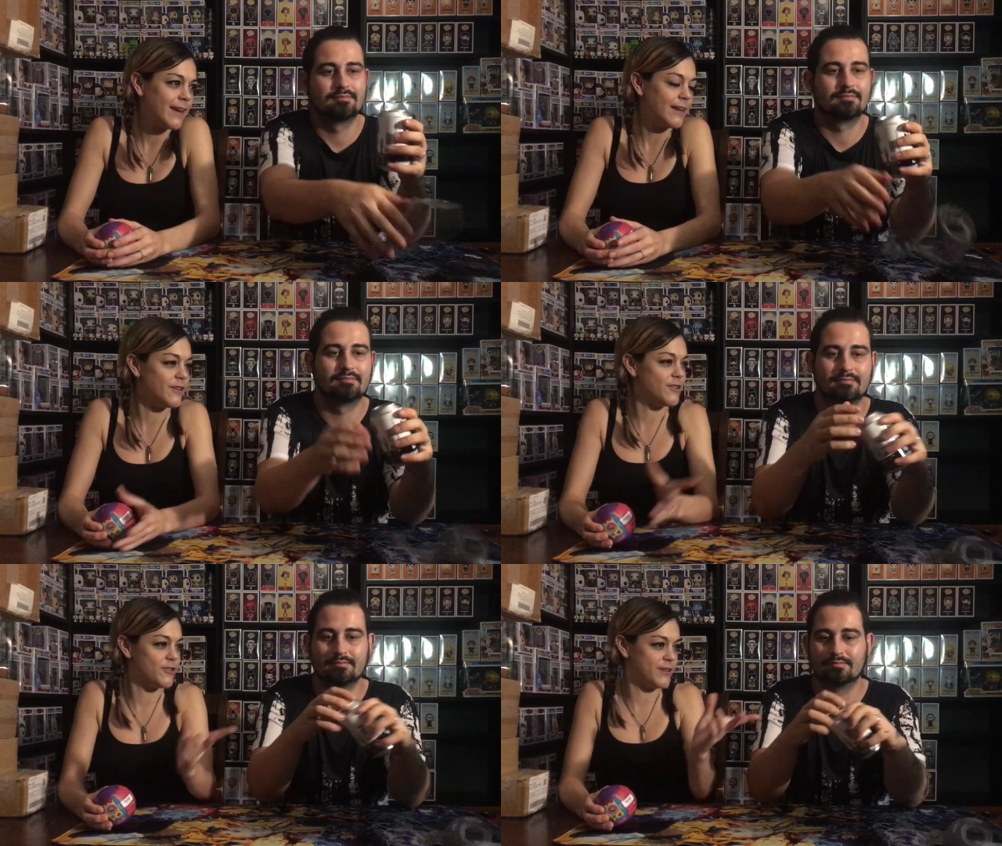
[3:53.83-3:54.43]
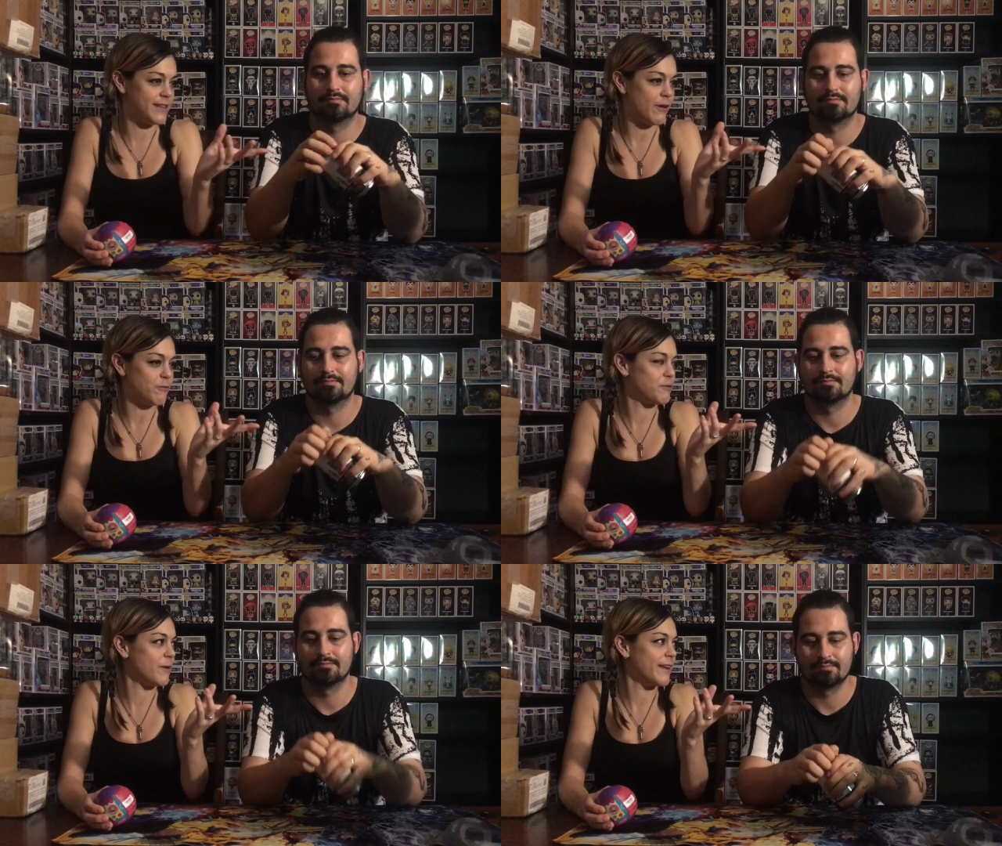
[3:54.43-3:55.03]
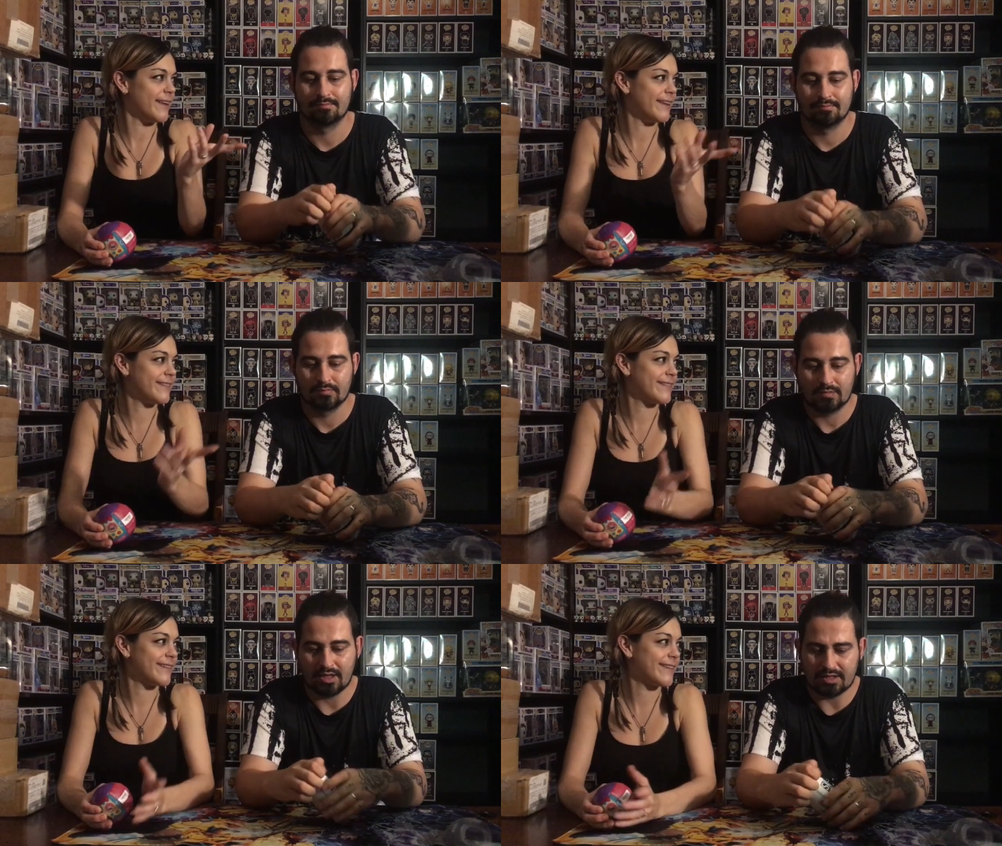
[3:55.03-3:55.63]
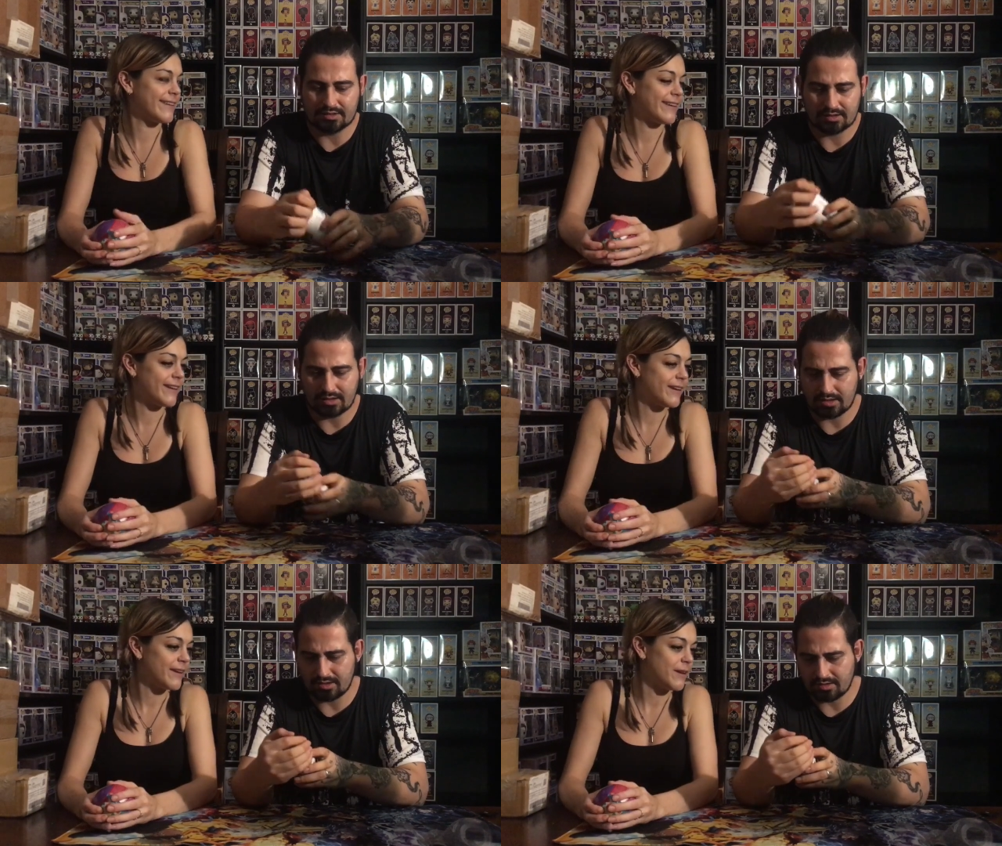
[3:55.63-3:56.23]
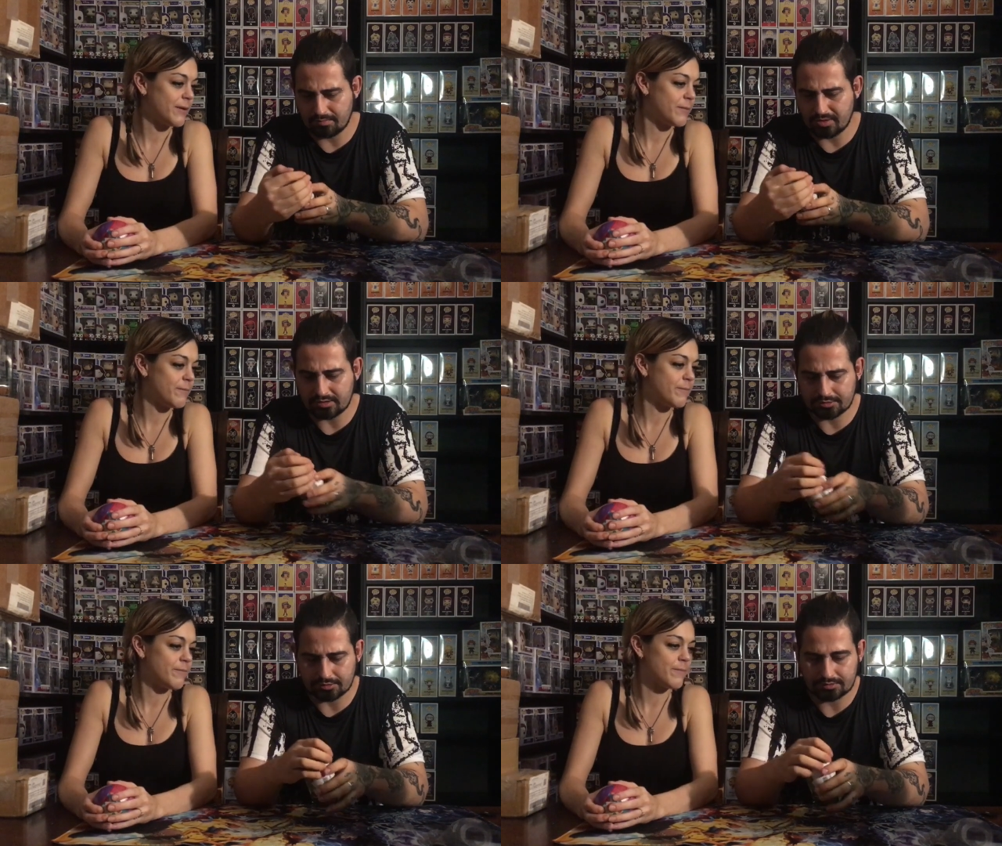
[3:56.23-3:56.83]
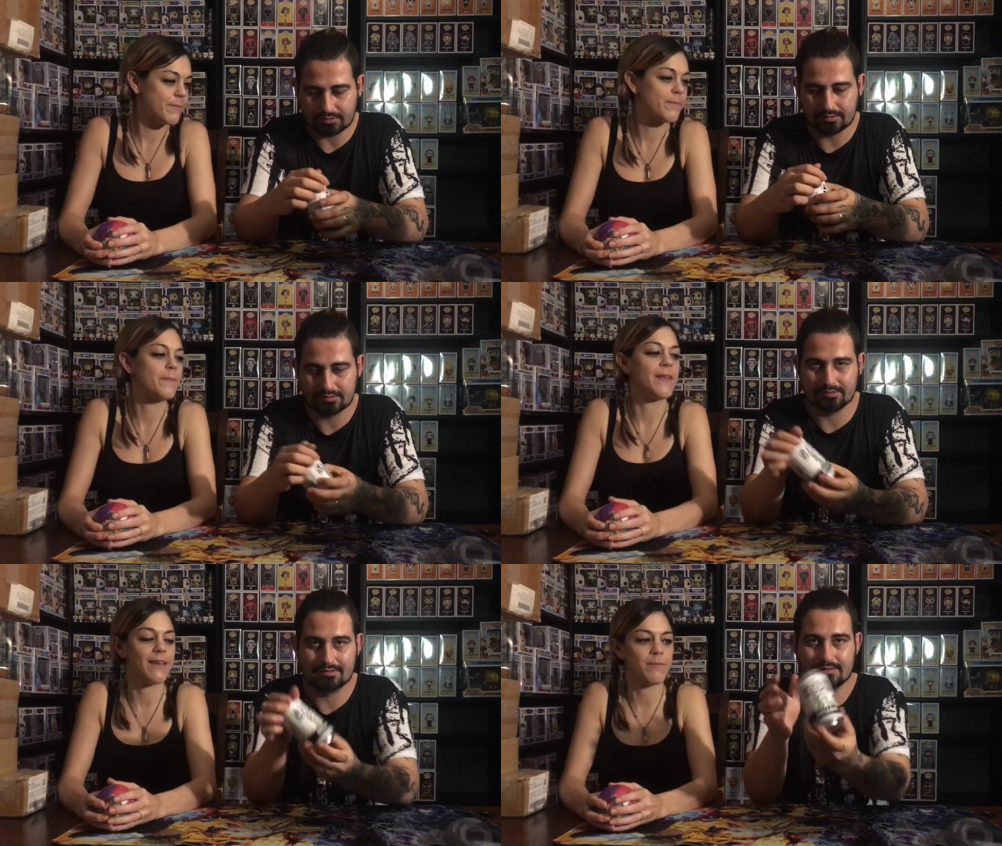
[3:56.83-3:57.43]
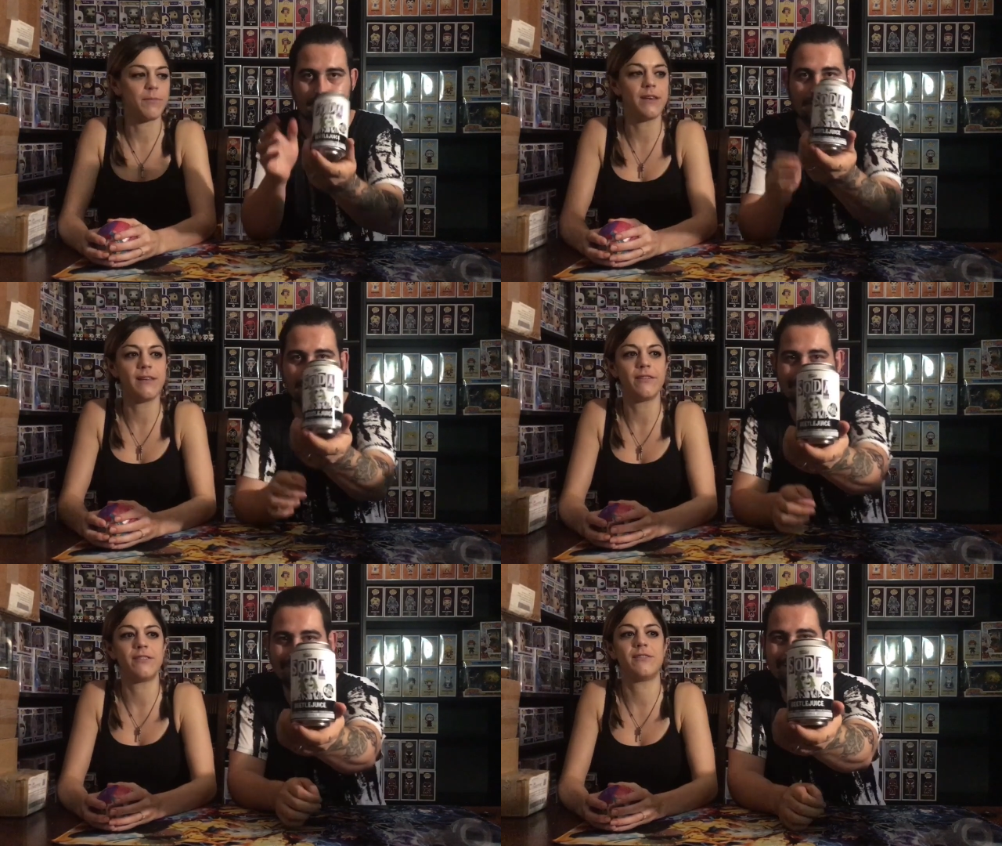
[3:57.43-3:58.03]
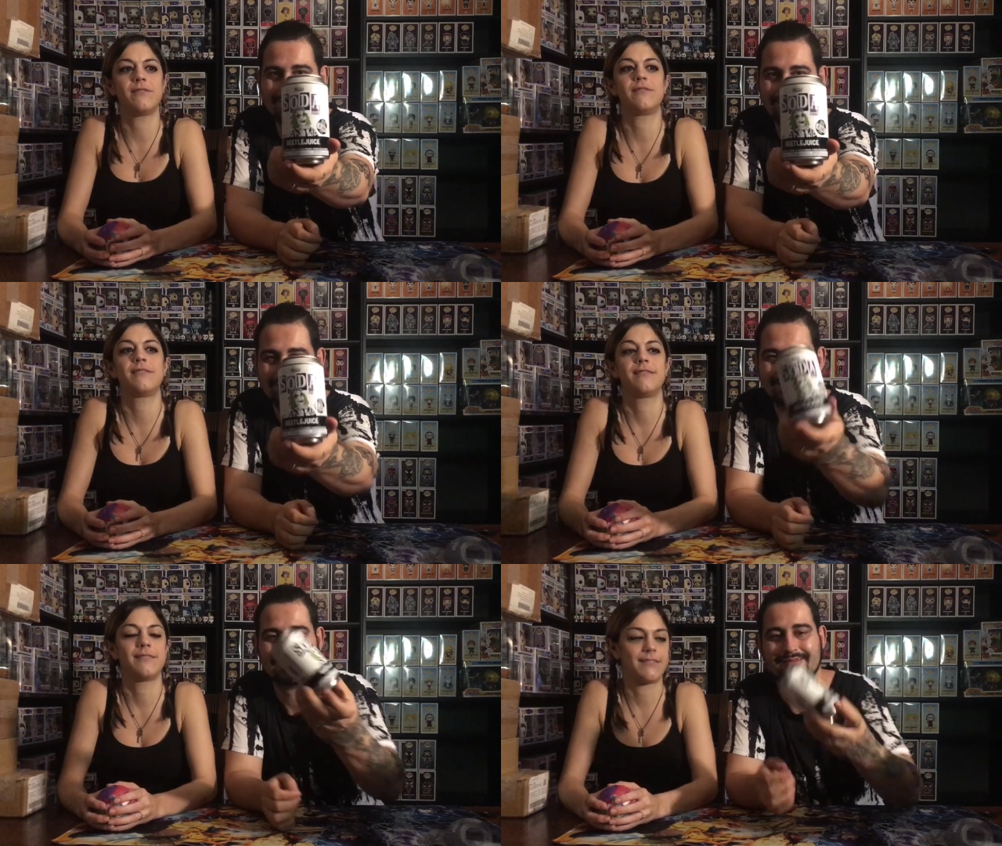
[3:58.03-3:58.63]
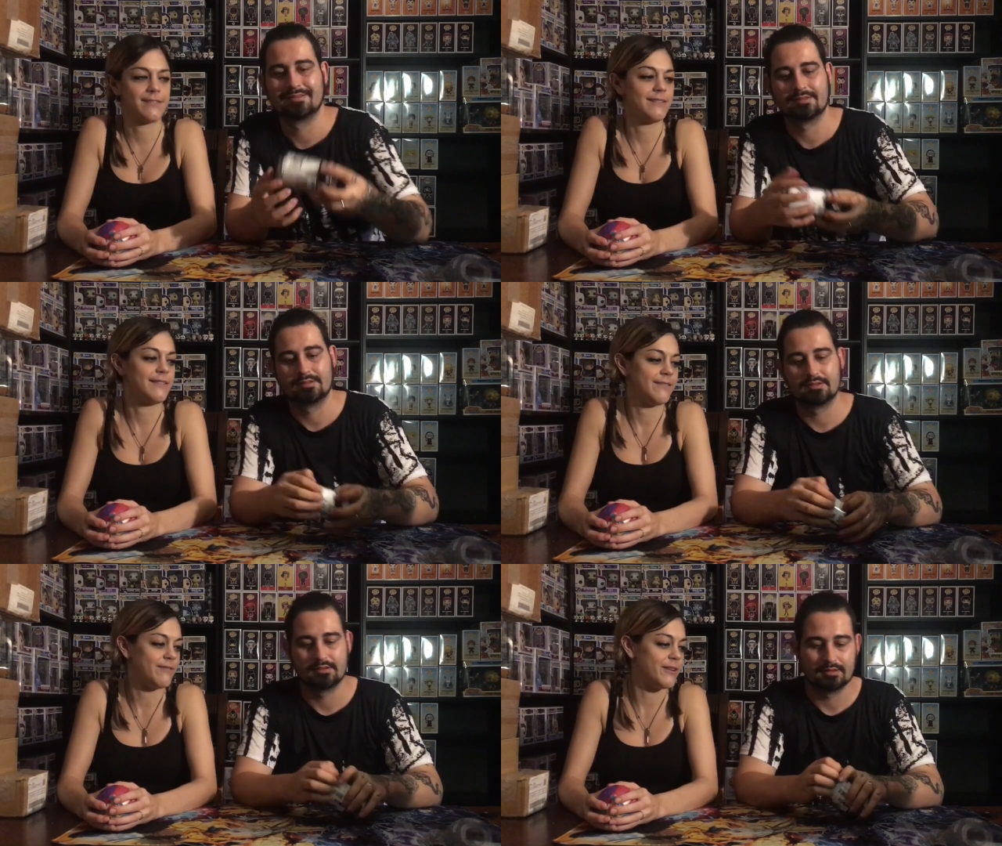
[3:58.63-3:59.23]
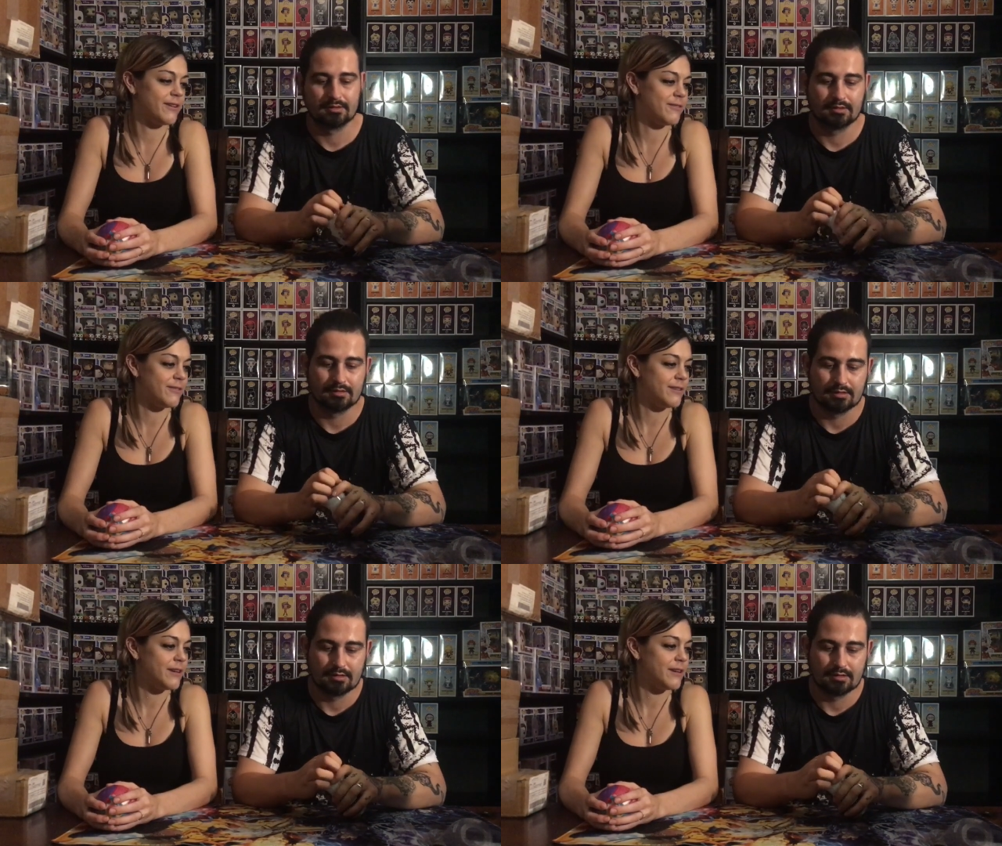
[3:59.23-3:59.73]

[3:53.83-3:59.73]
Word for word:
Speaker 1: And did you tell which one it is?
Speaker 2: It's uh, the Beetlejuice.
Speaker 1: Yeah, Beetlejuice. Very cool.